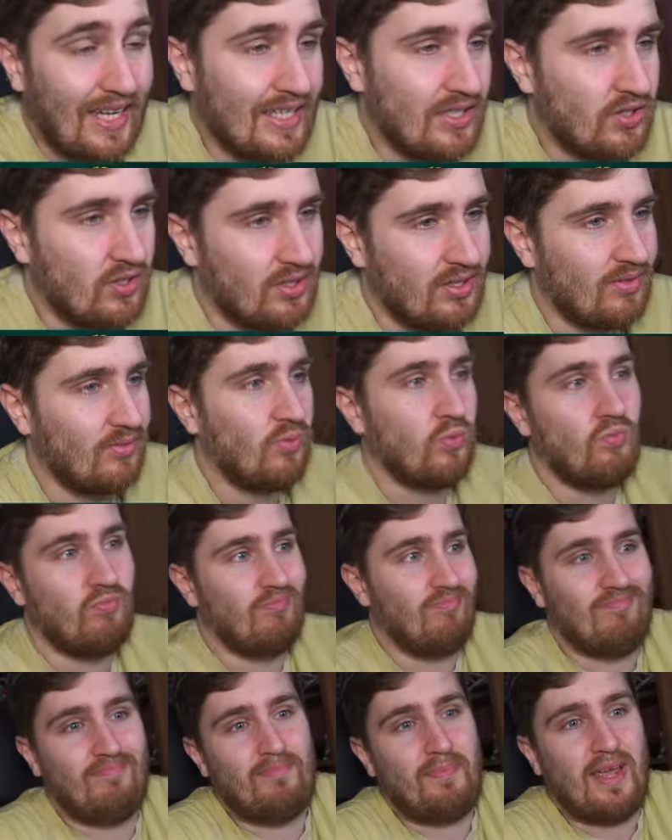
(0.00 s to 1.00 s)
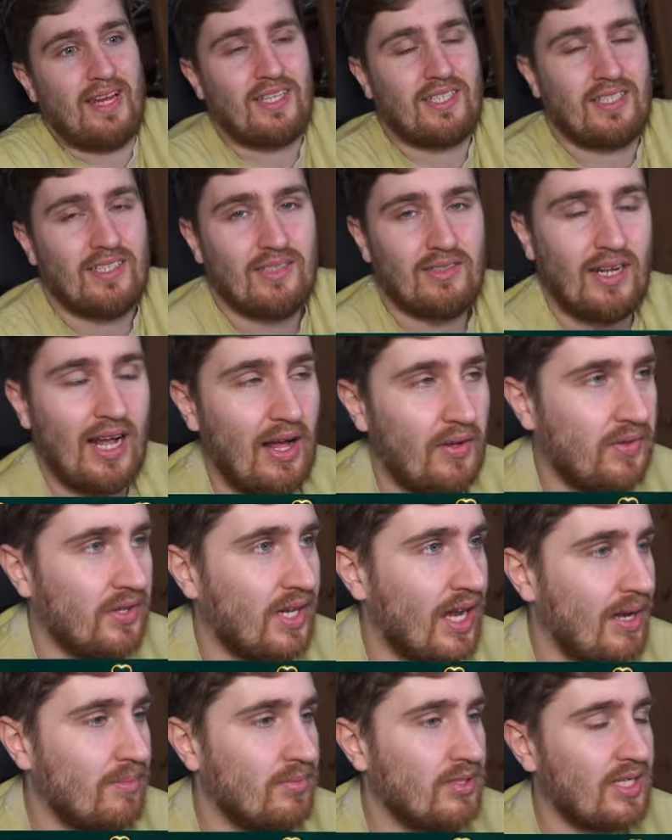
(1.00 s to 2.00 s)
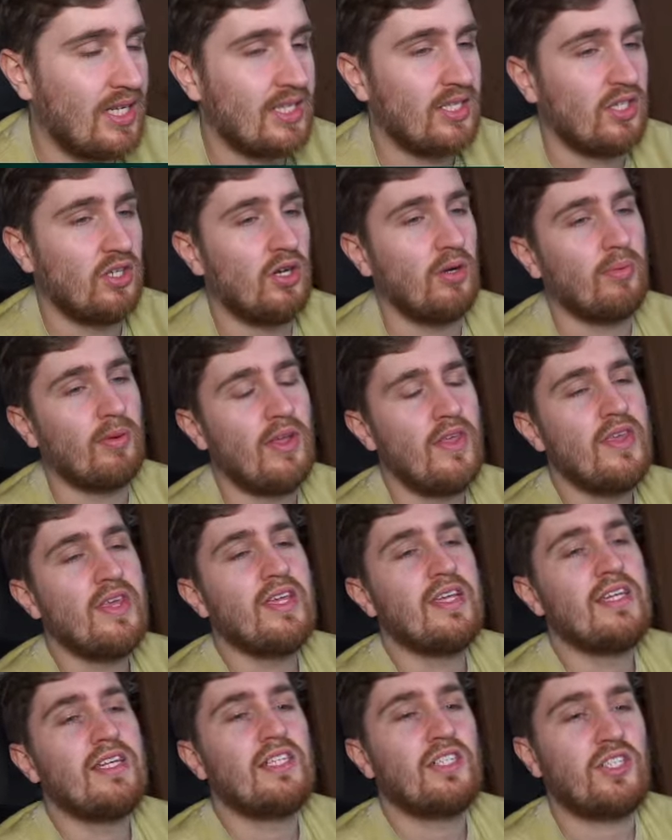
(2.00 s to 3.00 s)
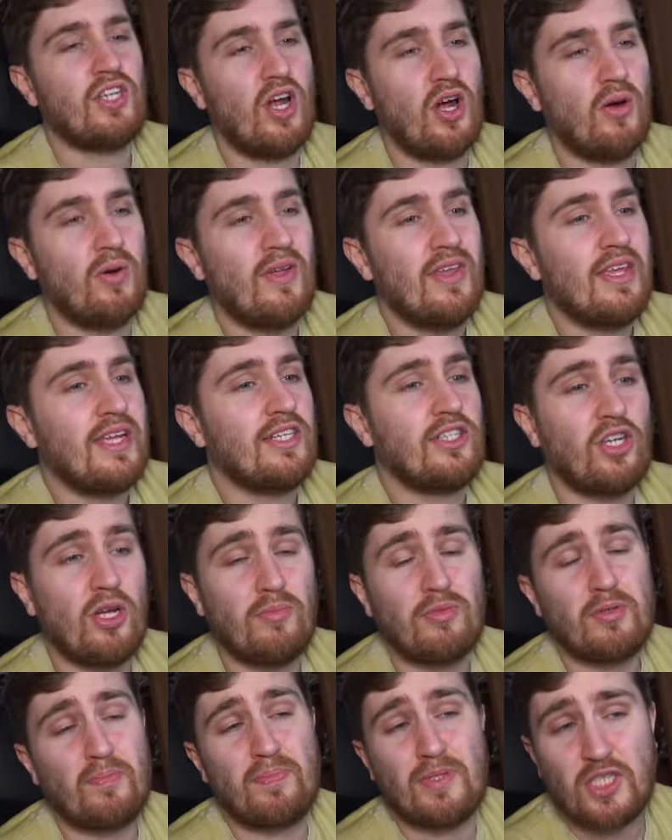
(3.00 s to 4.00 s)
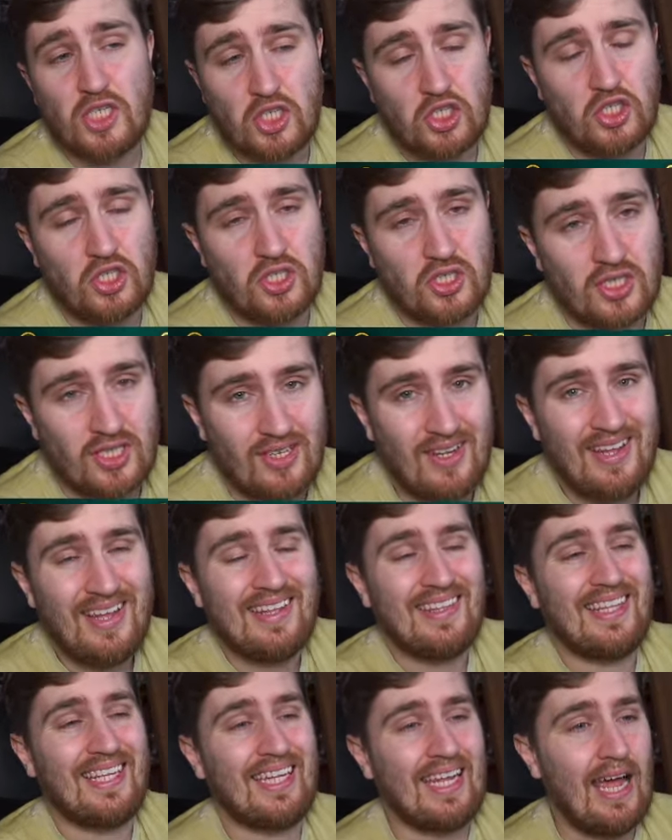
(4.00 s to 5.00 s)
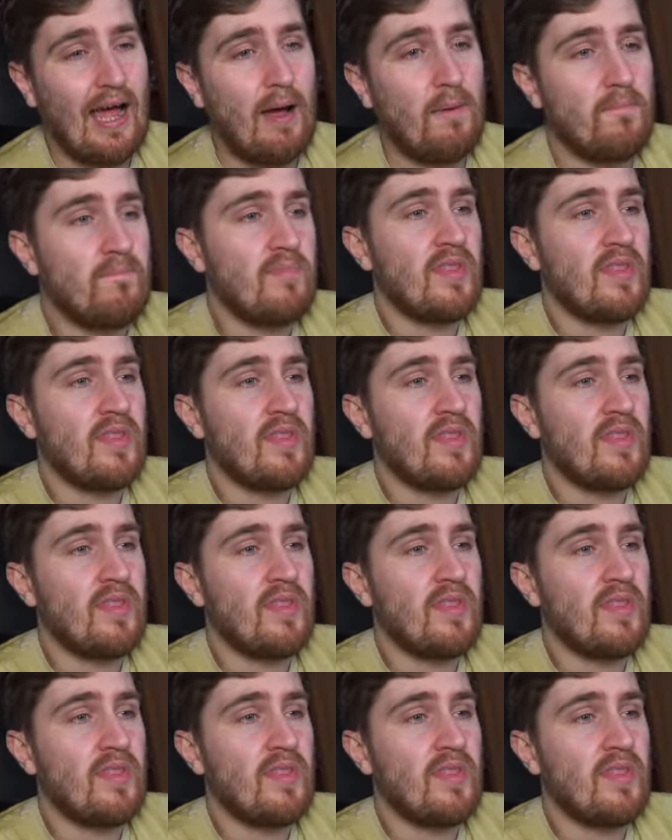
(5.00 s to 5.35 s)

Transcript: it's just basically how the game sets it up. So in terms of positions, the cam,